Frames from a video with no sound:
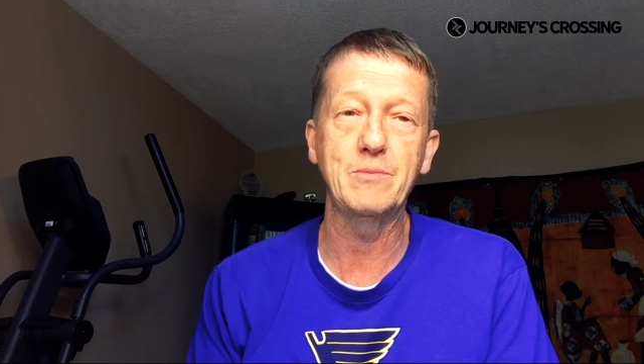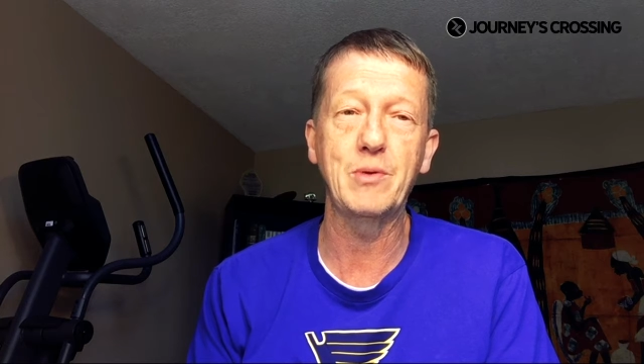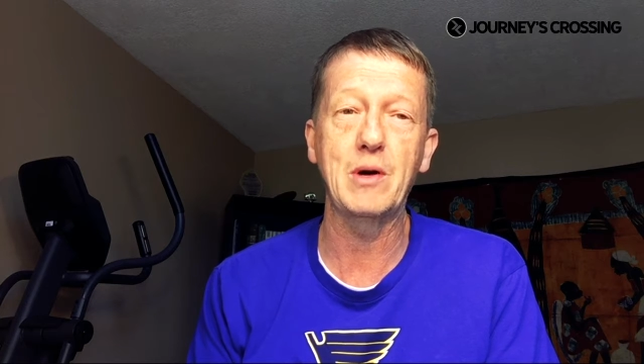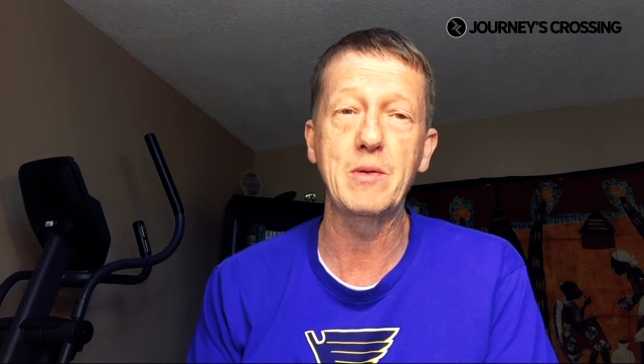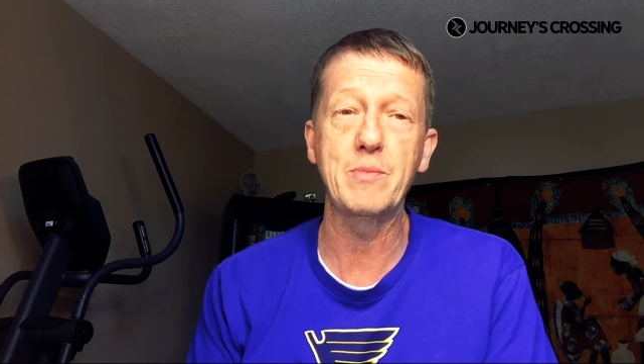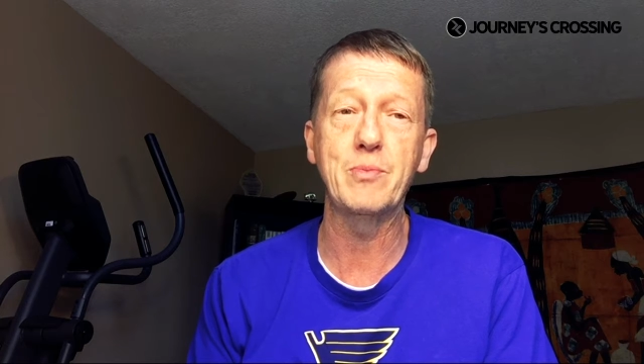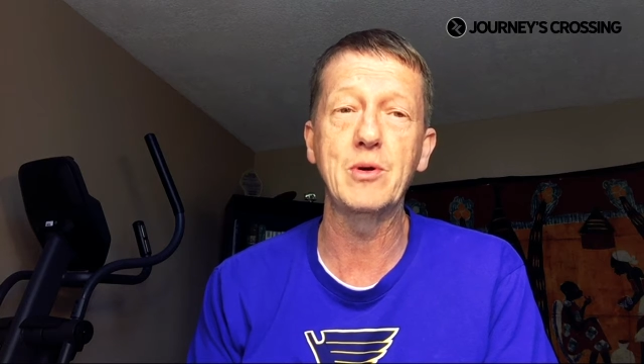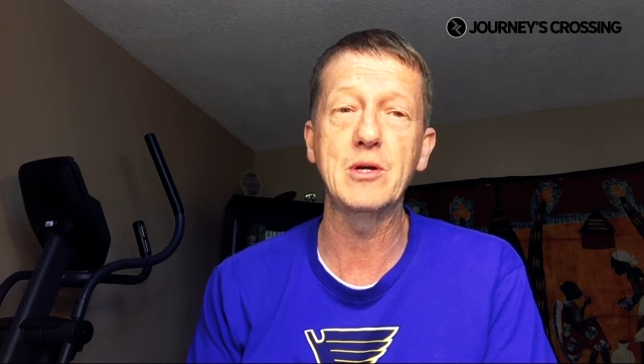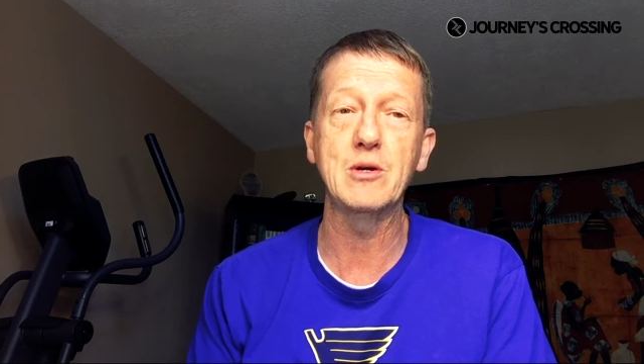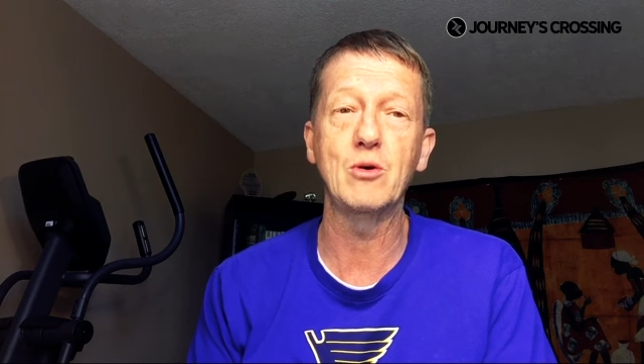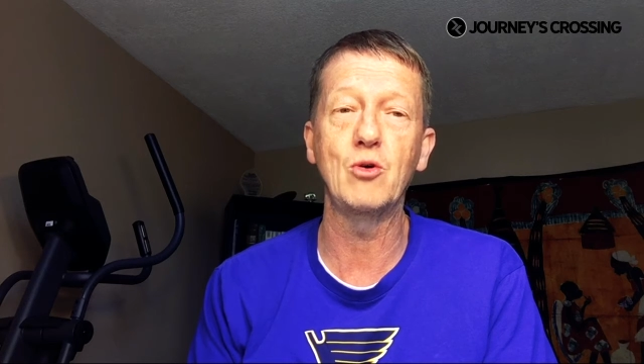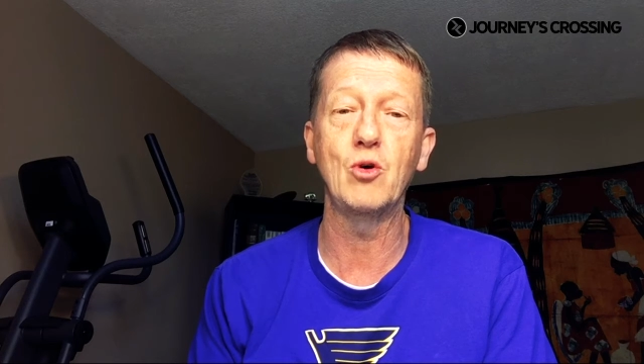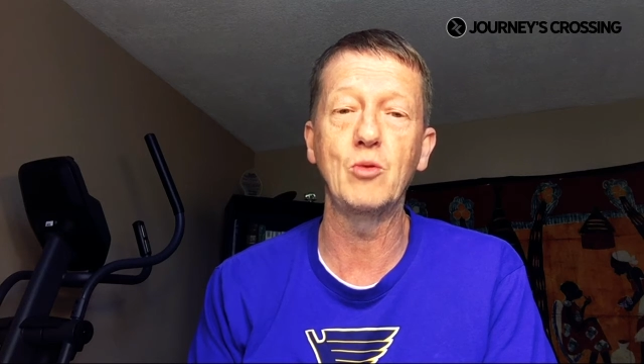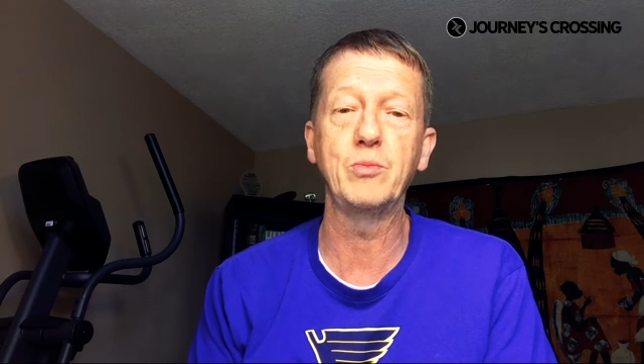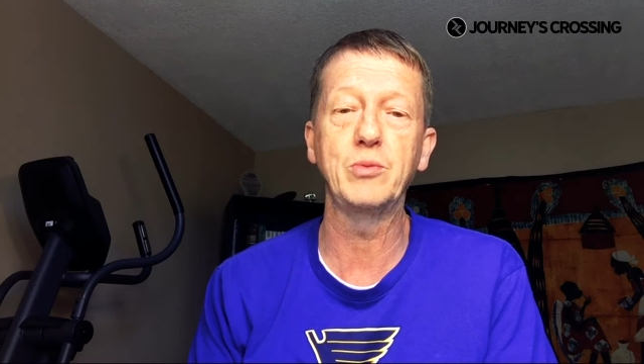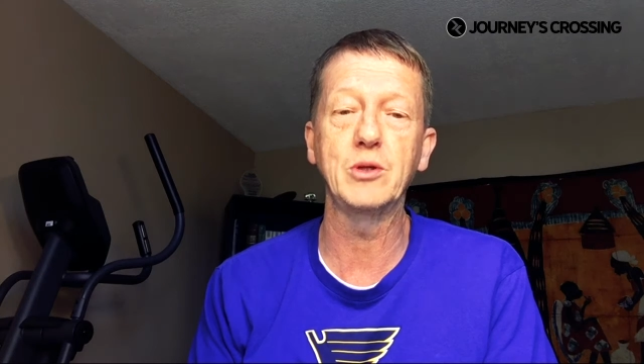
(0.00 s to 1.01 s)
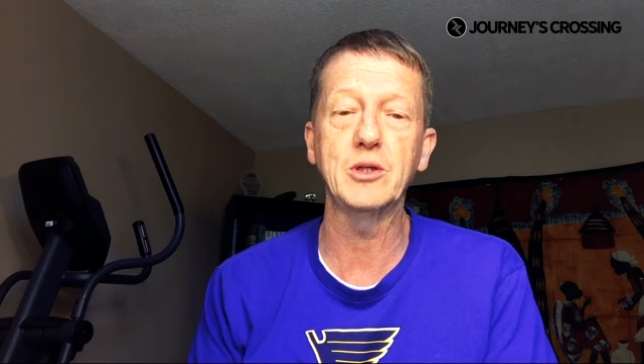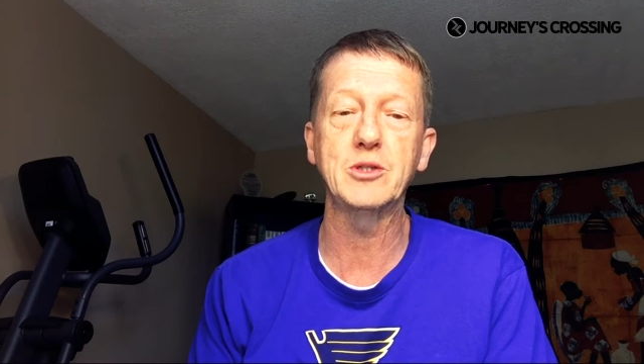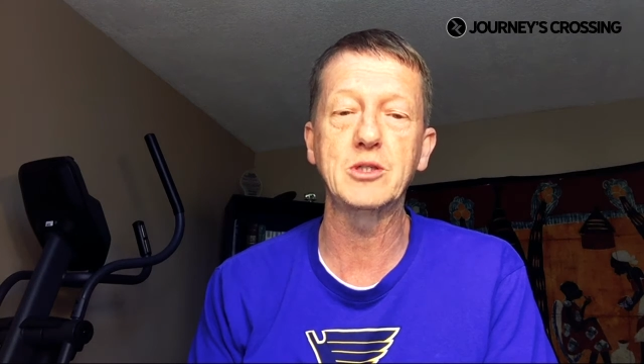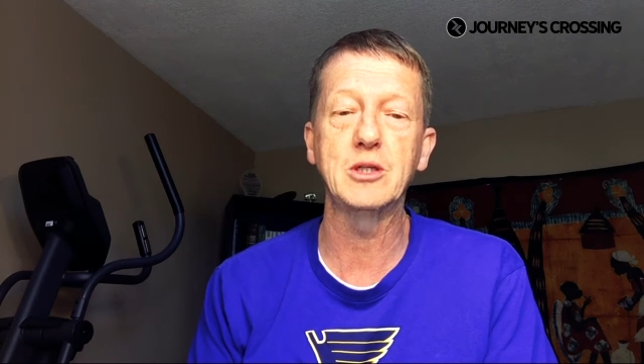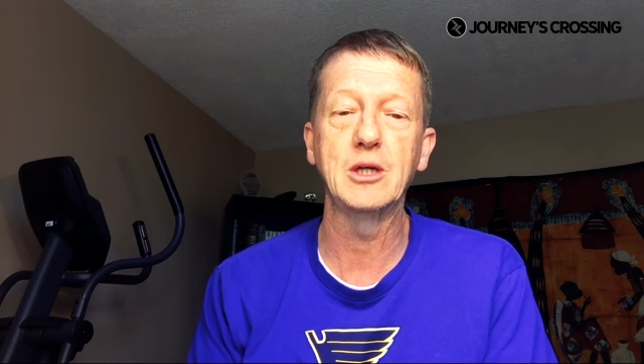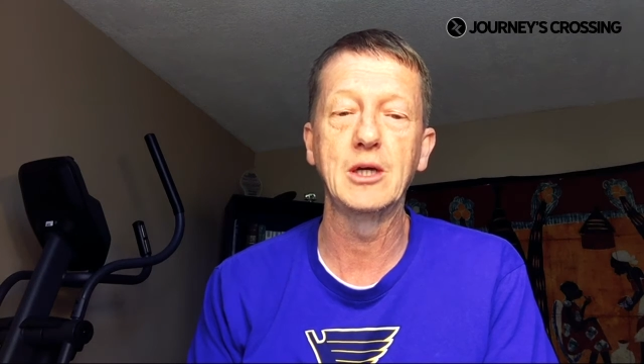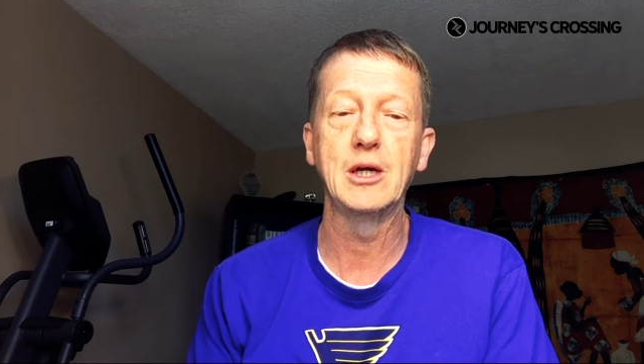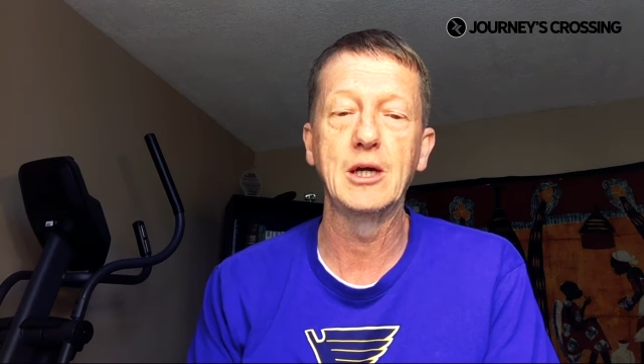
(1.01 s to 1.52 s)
pretty hopeless.